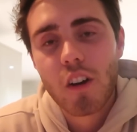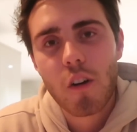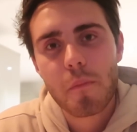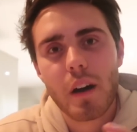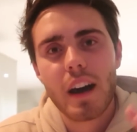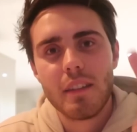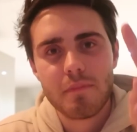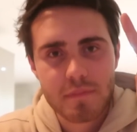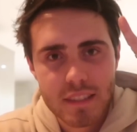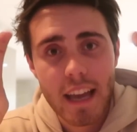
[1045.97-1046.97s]
on my
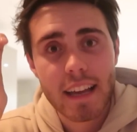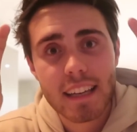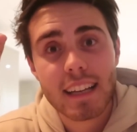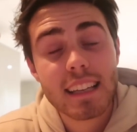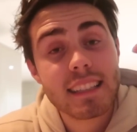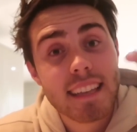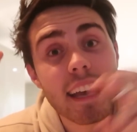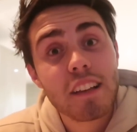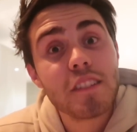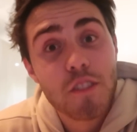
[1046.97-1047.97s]
technically second